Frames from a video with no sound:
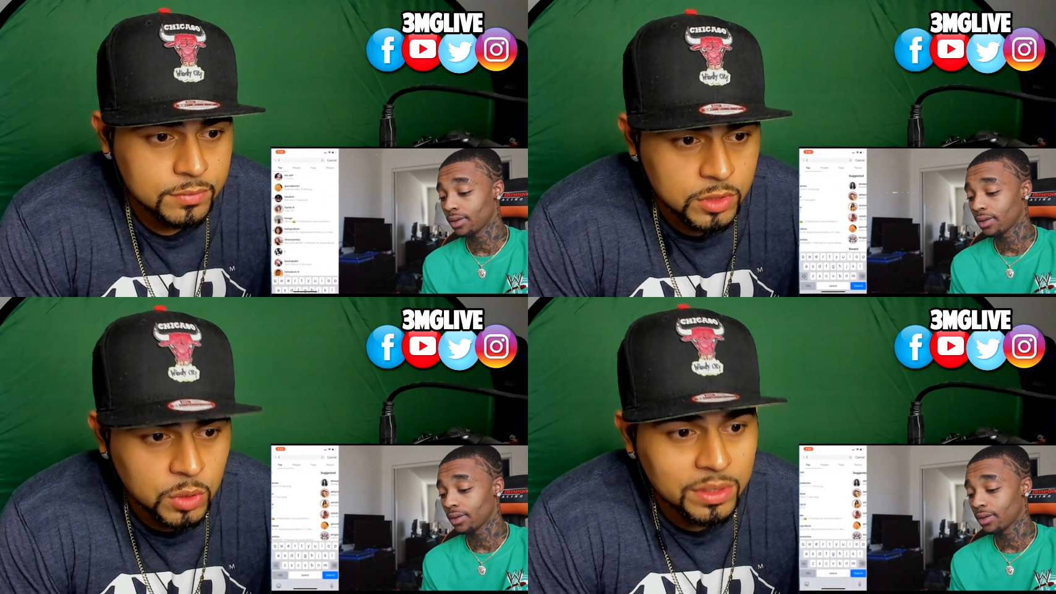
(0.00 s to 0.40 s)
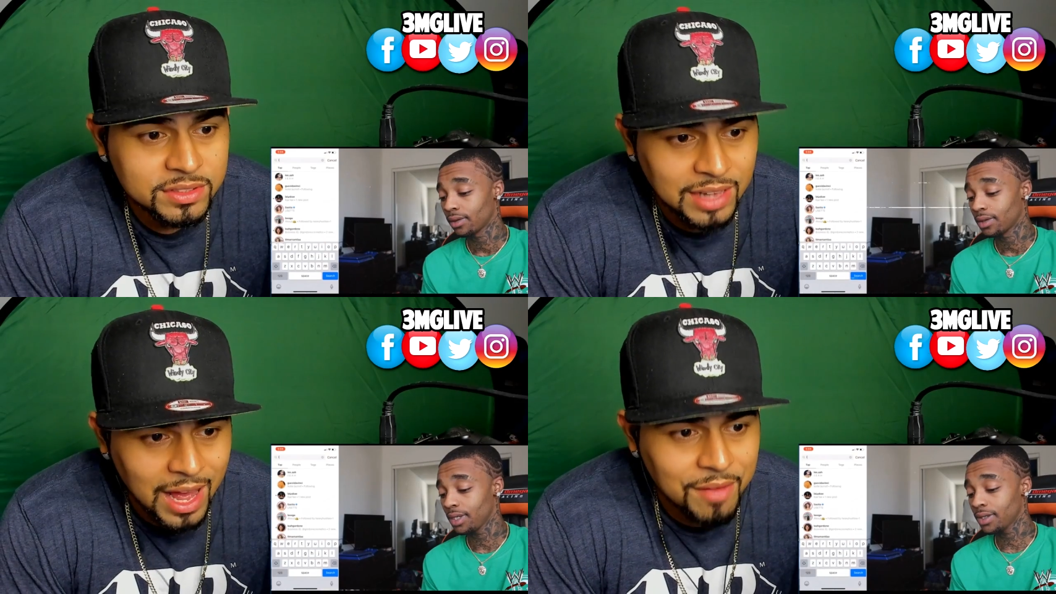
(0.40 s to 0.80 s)
Speaker 1: You a
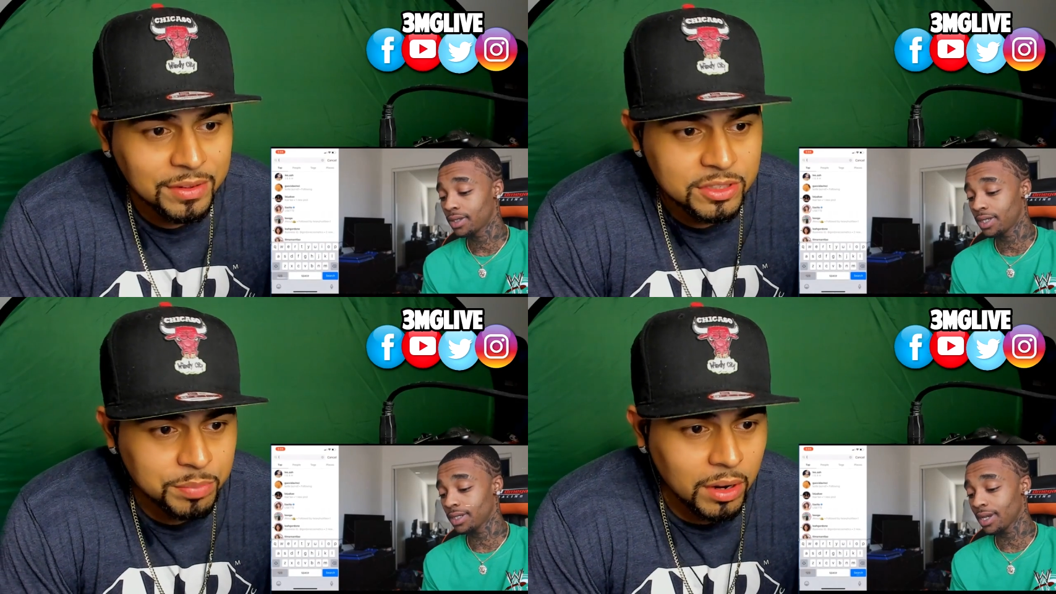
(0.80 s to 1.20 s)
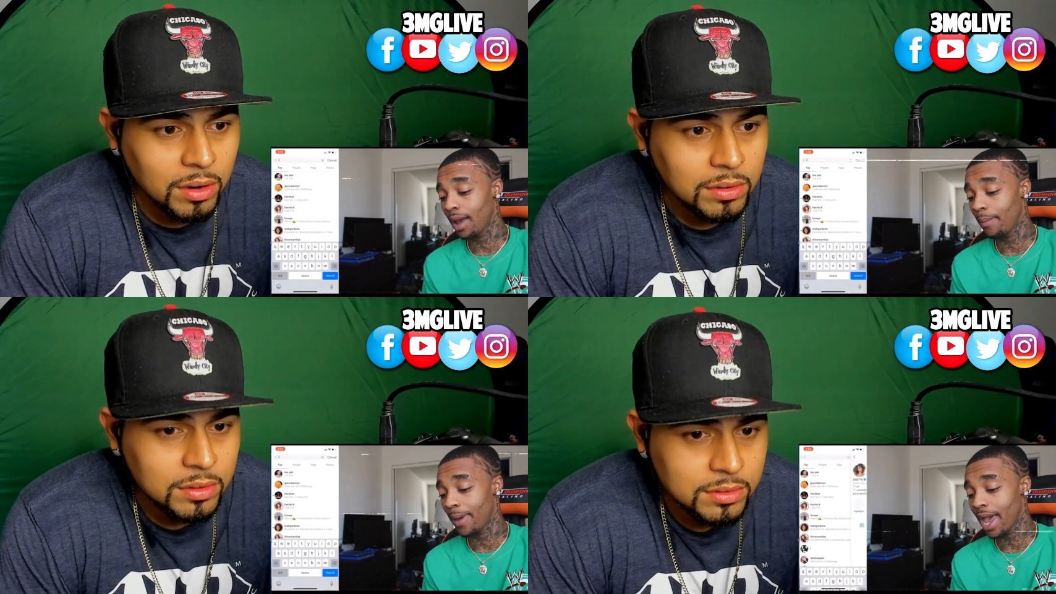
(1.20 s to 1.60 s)
savage. She's, bro. she's
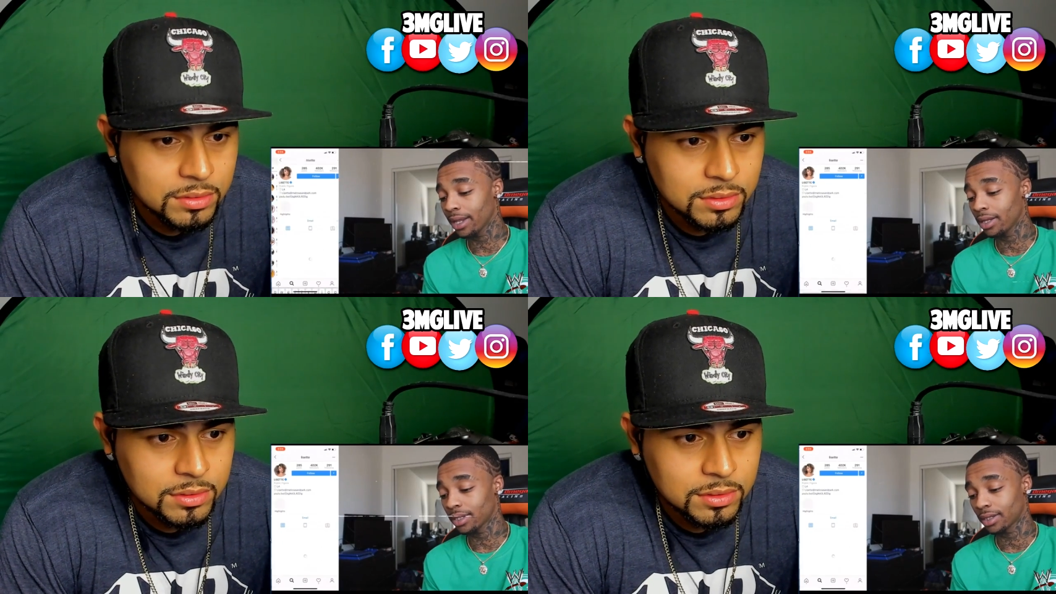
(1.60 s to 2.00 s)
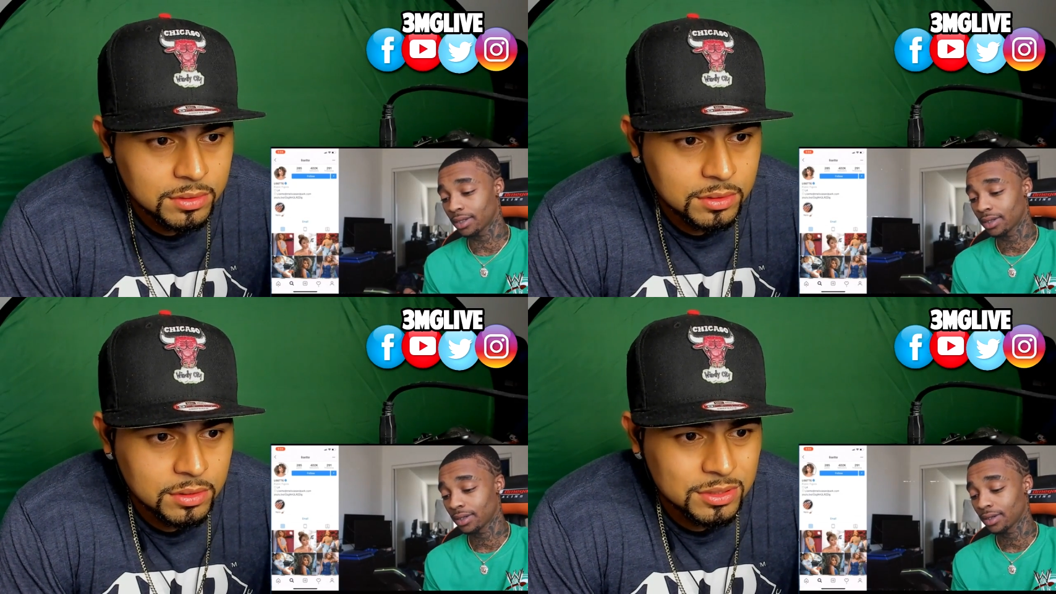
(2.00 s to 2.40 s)
not
Speaker 2: bad
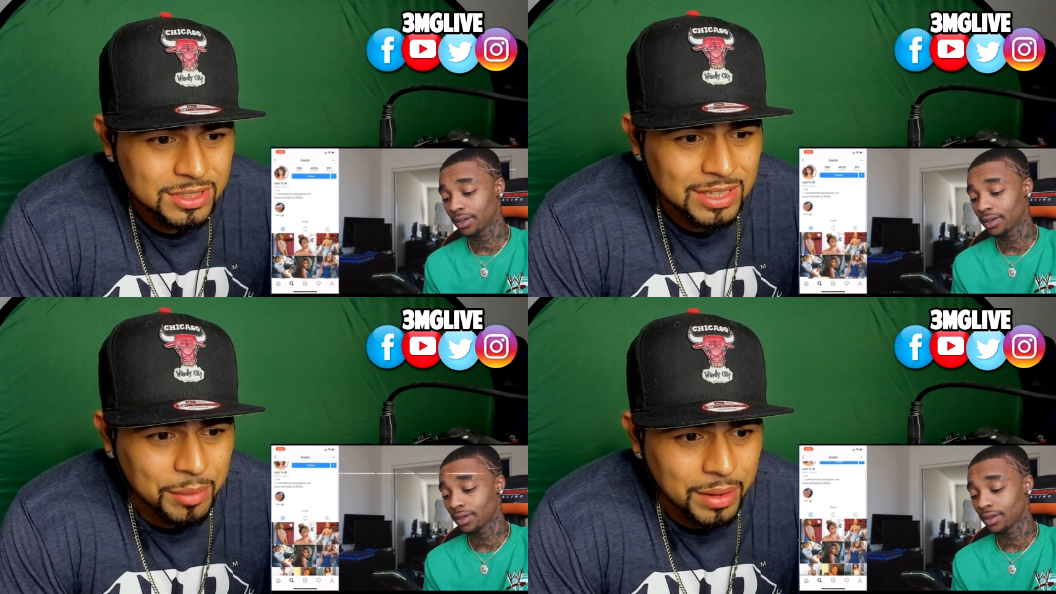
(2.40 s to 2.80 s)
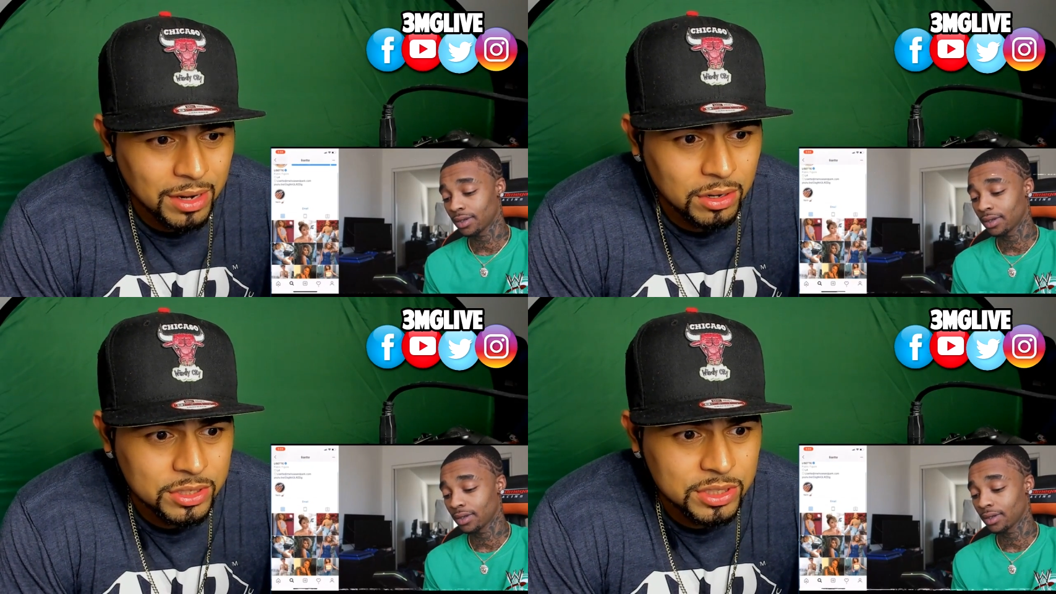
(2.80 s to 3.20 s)
looking.
Speaker 1: She's not bad
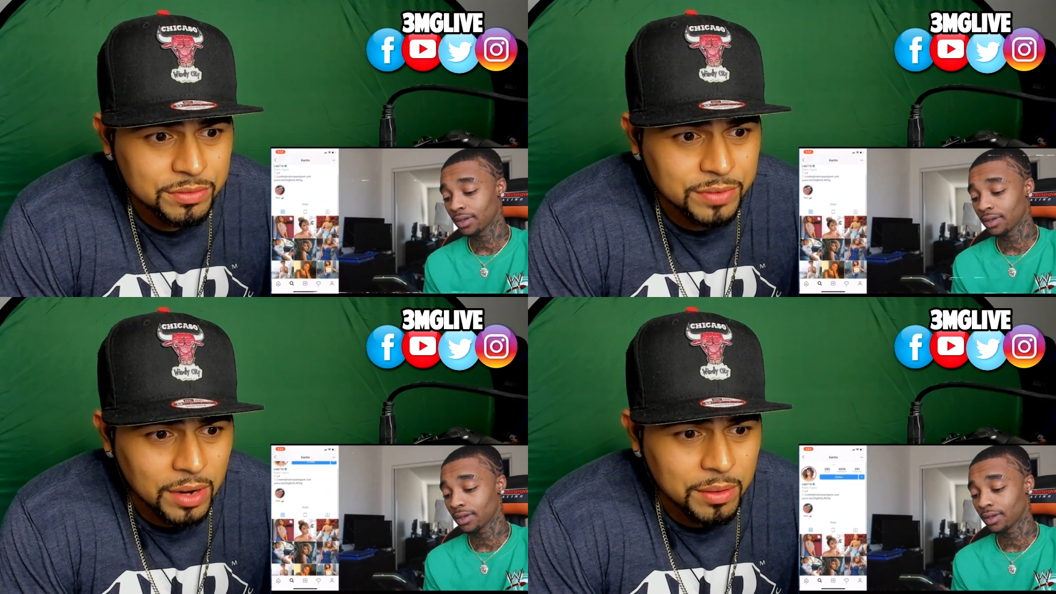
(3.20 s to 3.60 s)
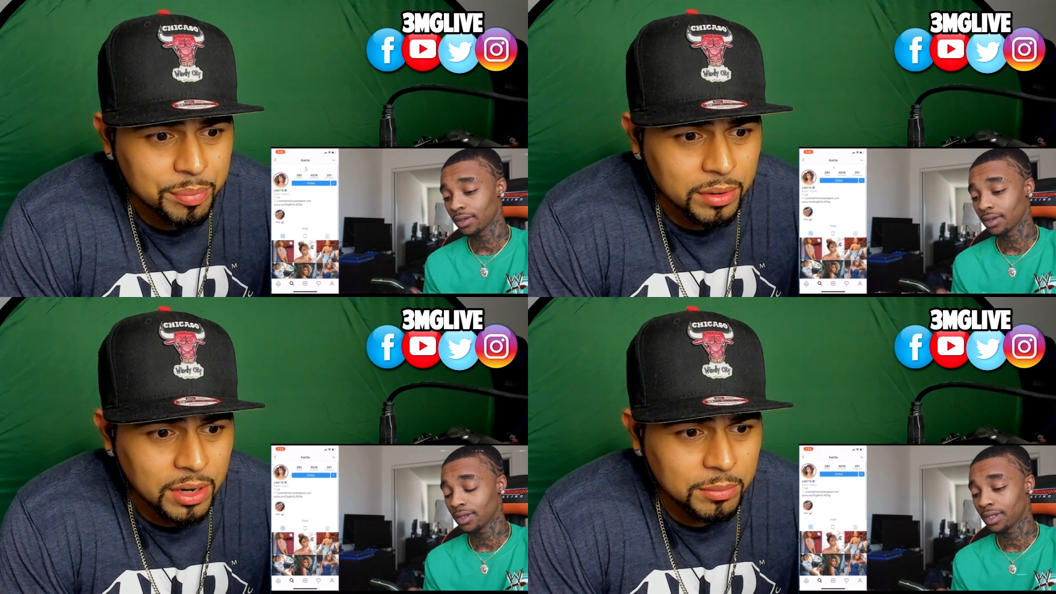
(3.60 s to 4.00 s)
looking. She's very
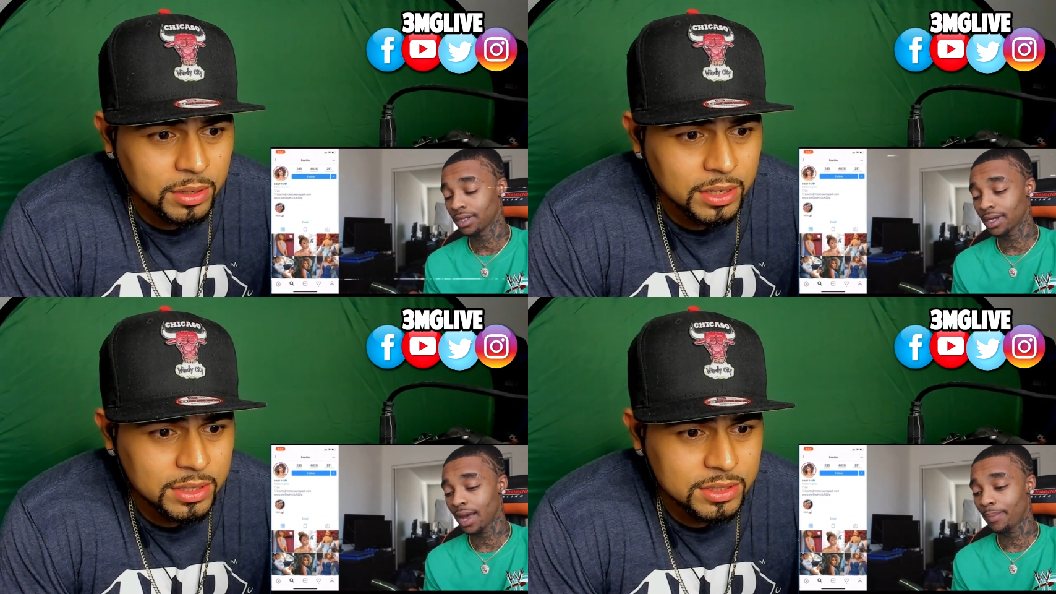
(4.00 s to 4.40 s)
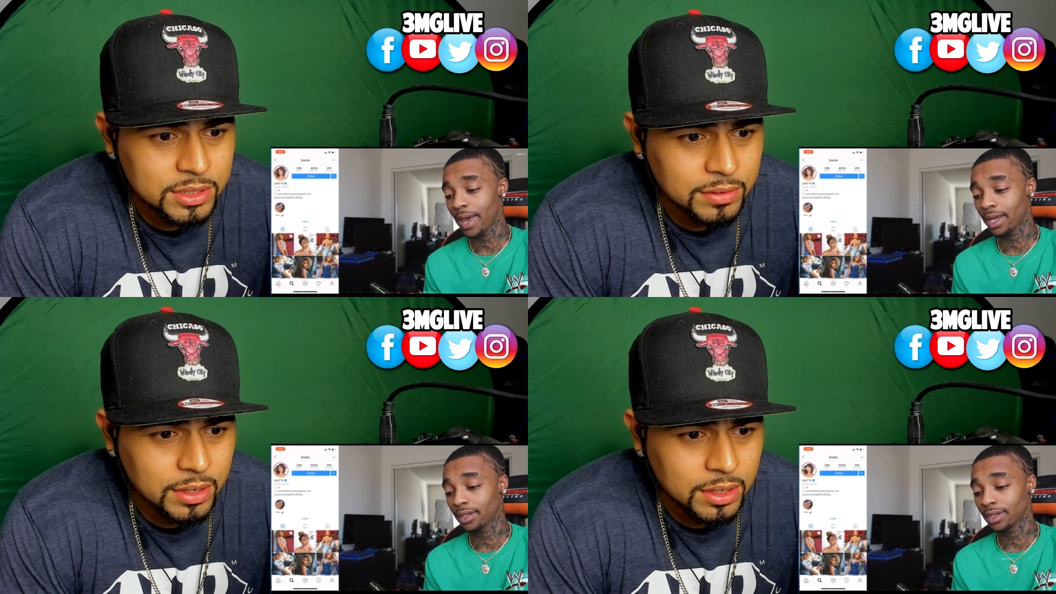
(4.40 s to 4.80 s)
pretty. I'm She's
Speaker 2: not
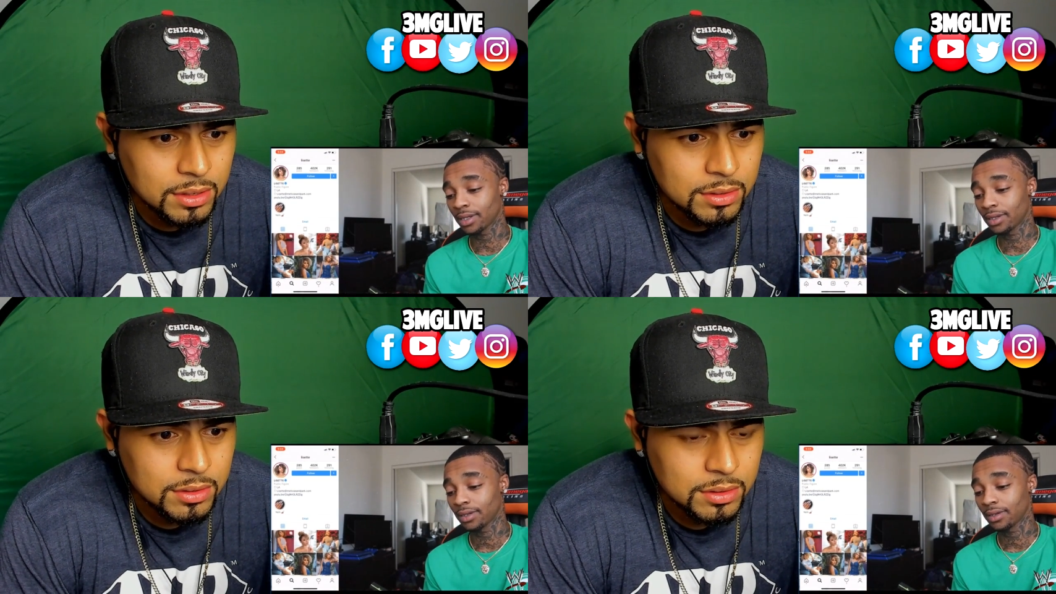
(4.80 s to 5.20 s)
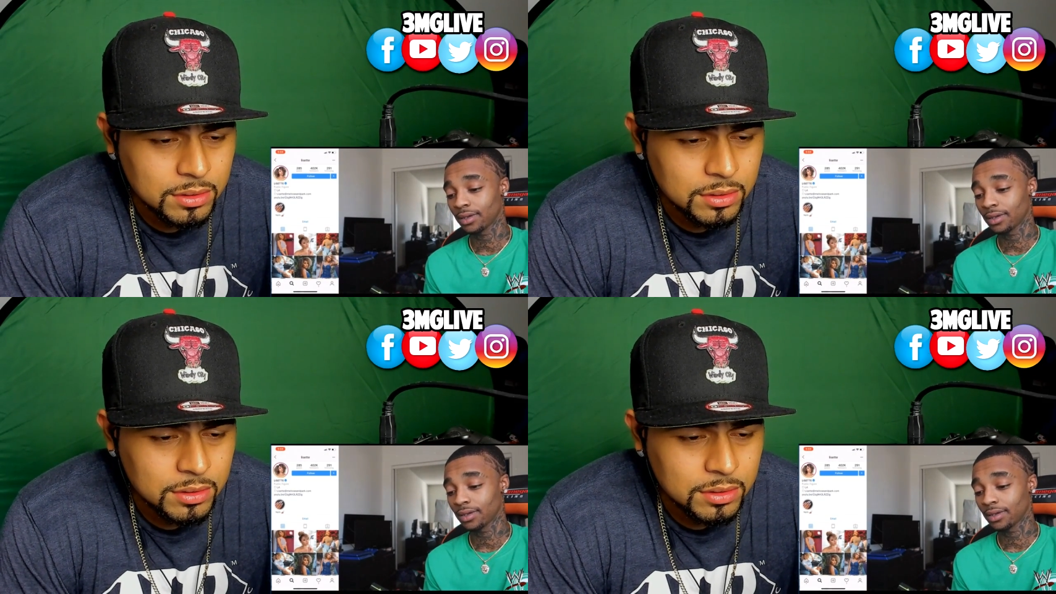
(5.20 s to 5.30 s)
bad looking.